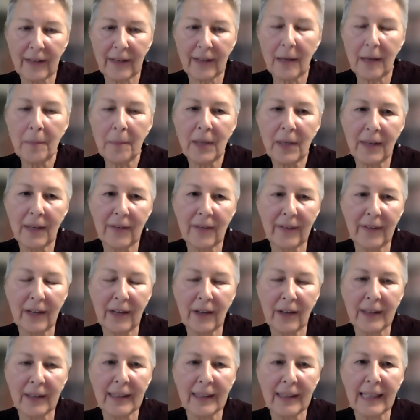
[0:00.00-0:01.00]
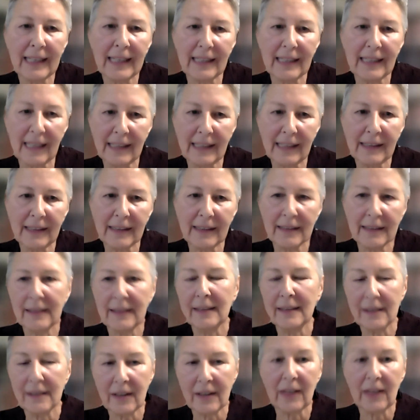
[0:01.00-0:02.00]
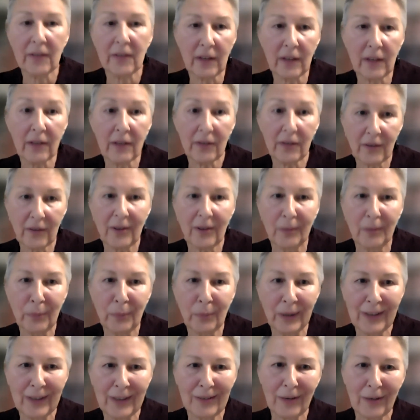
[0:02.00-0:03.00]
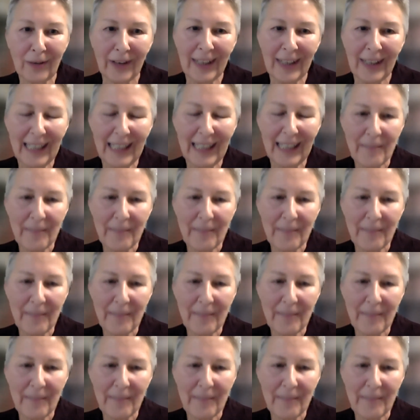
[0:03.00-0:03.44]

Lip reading: companies there in the late 90s, and so they saw this is a place where,